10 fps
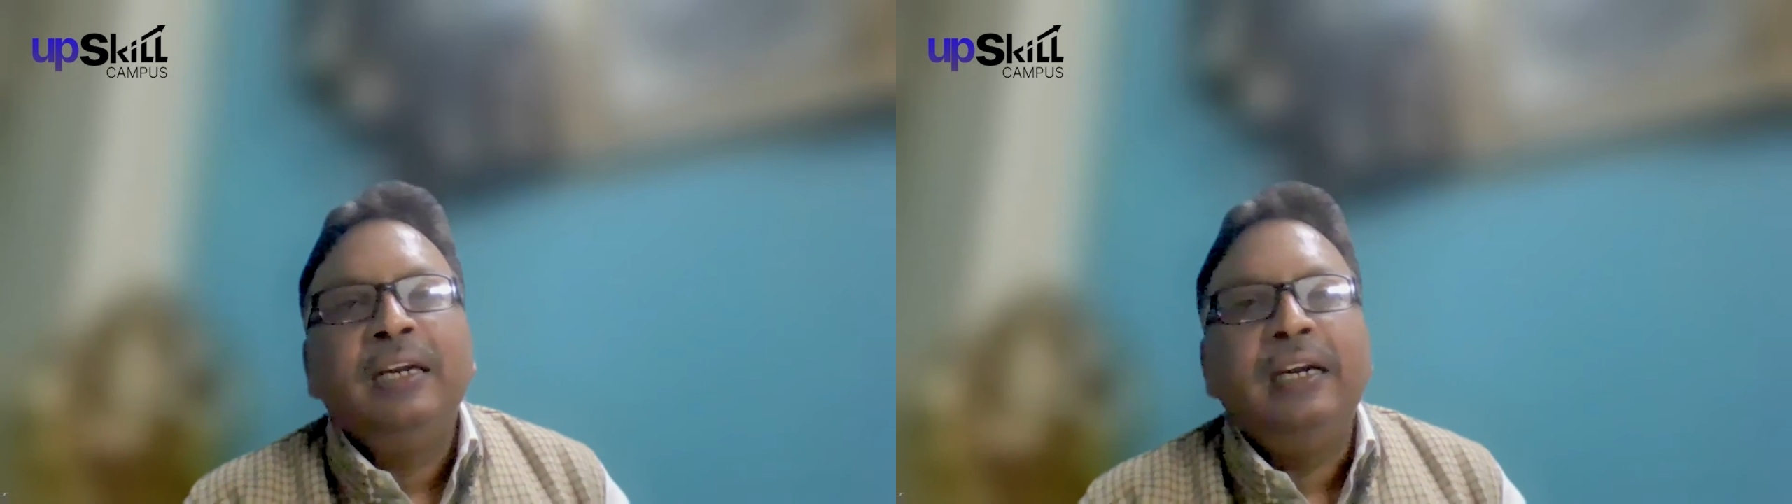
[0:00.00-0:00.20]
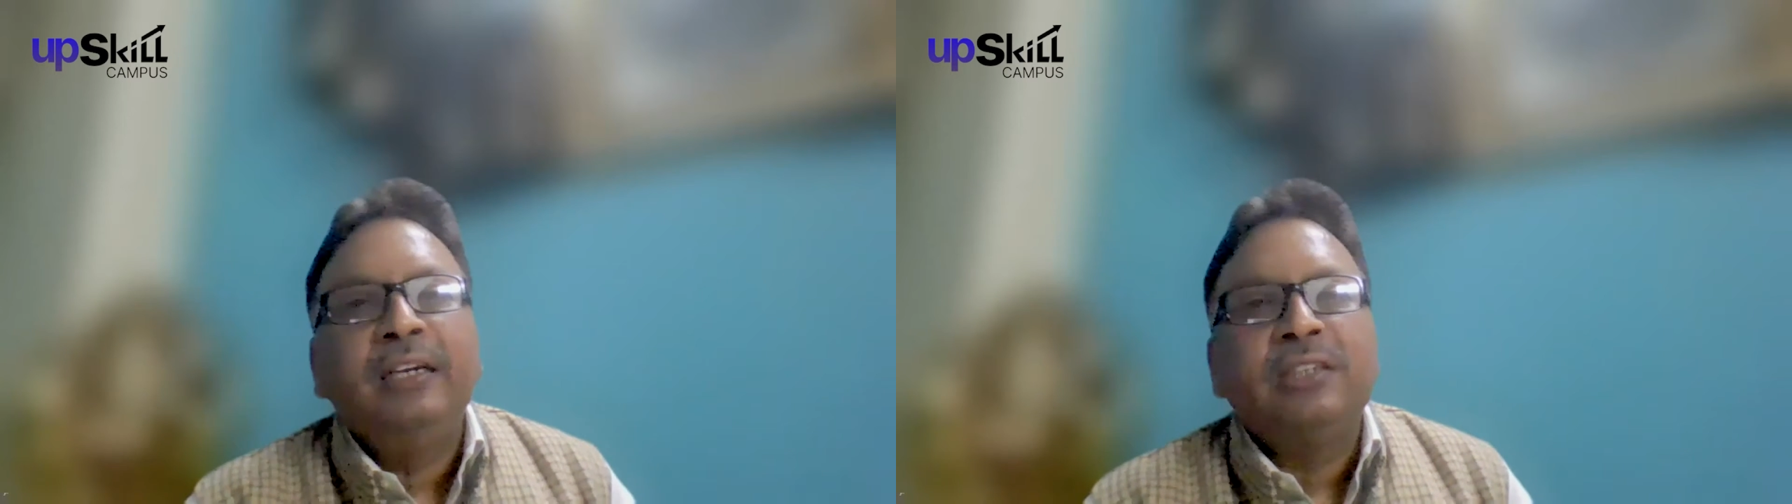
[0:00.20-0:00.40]

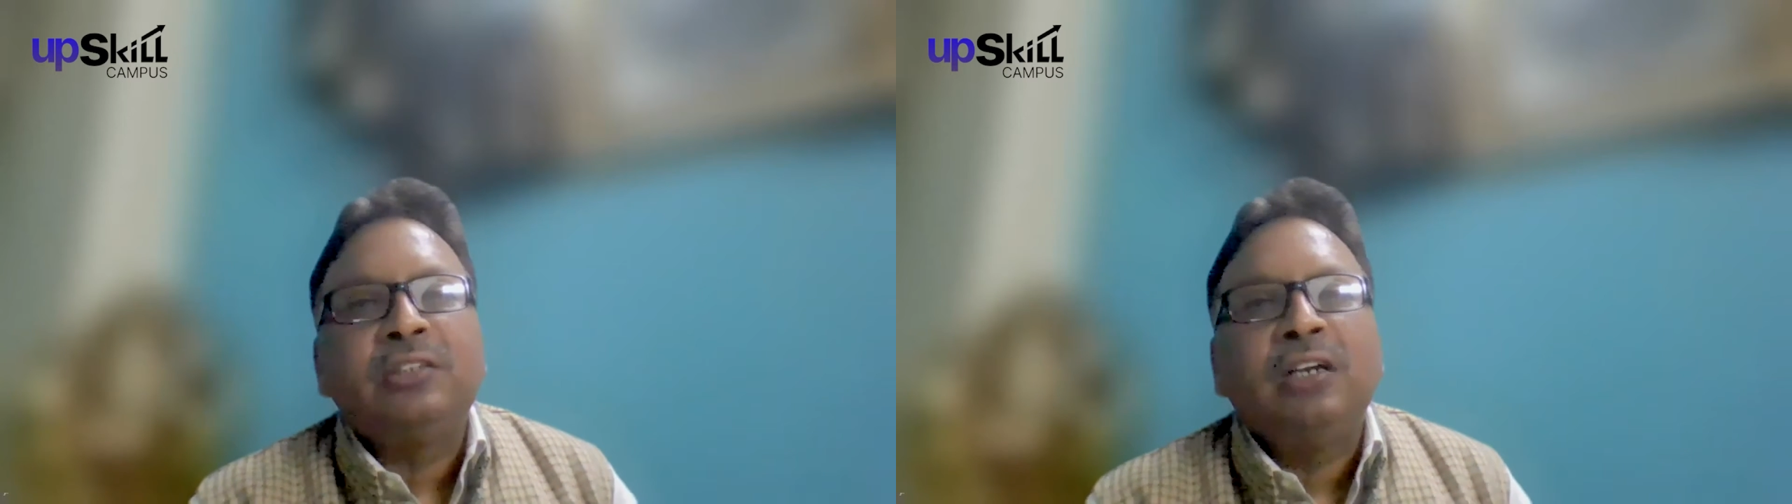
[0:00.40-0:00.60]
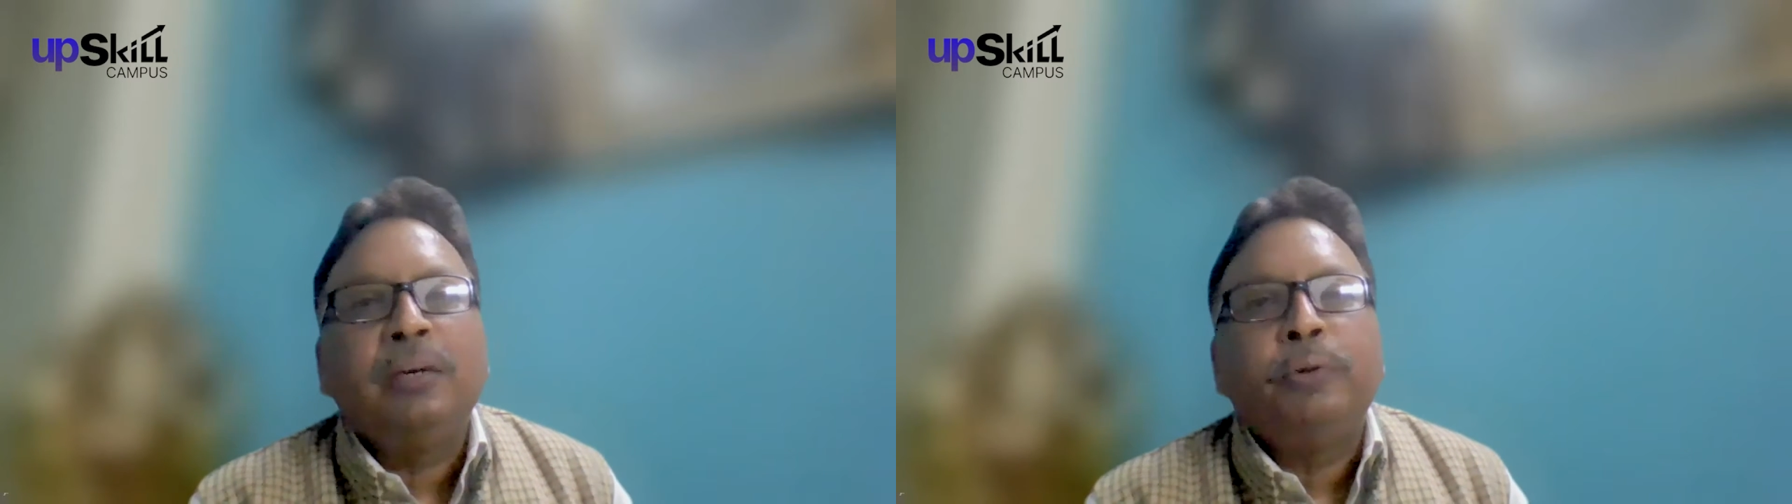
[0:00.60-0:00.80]

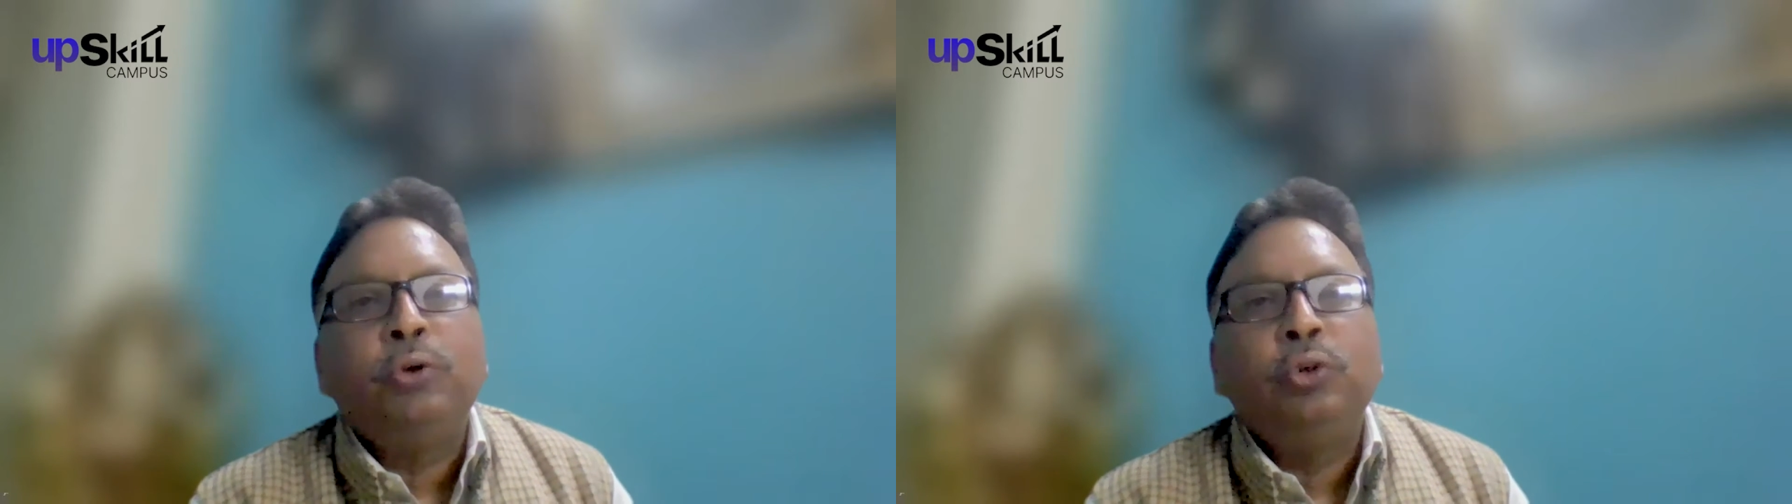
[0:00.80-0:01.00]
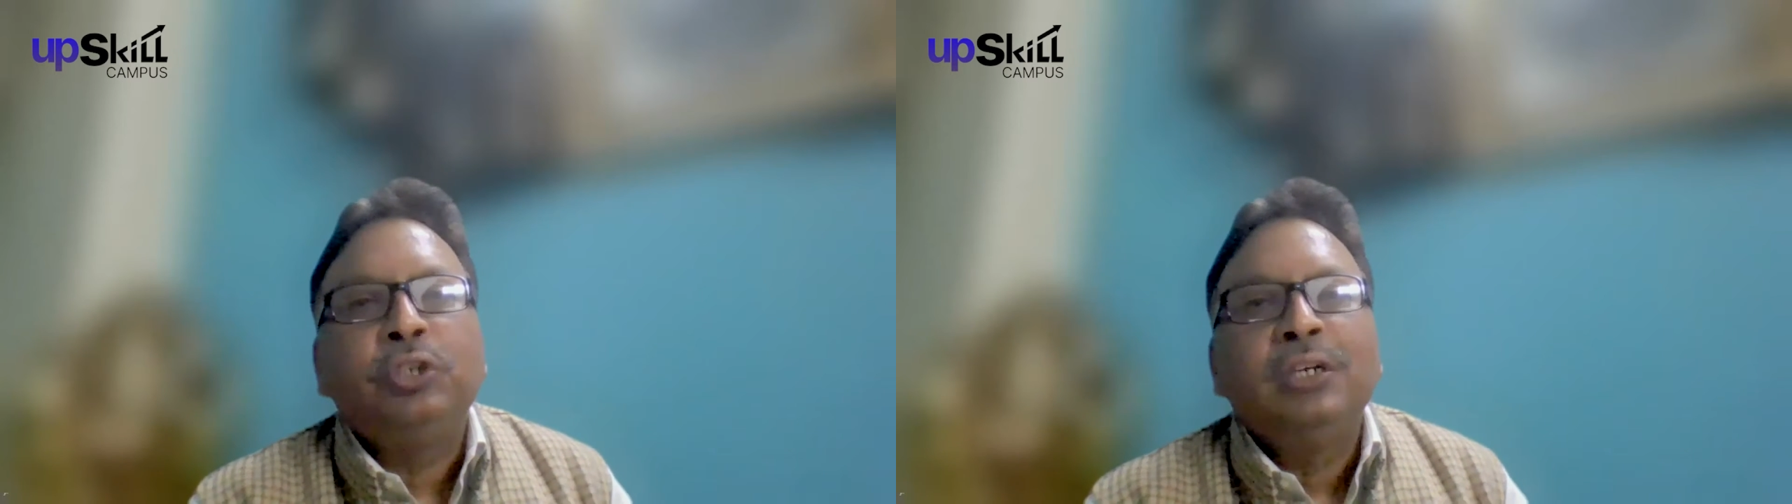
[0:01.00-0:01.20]
industrial
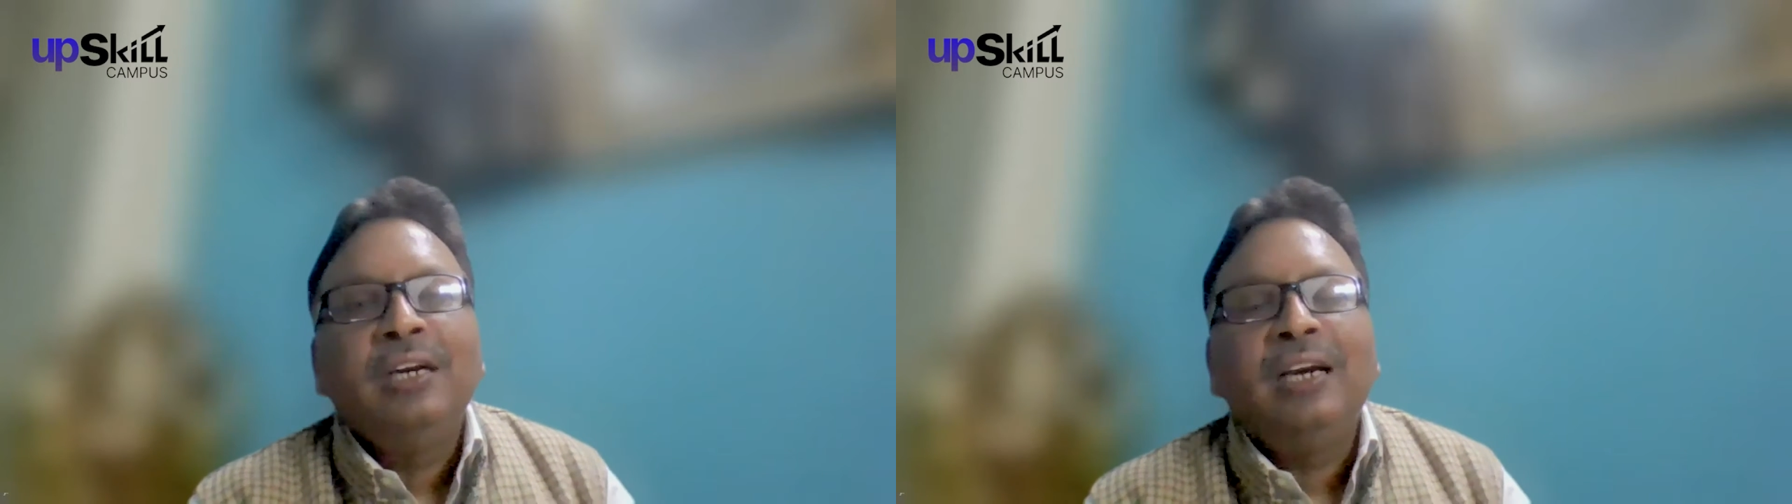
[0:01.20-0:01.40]
approach,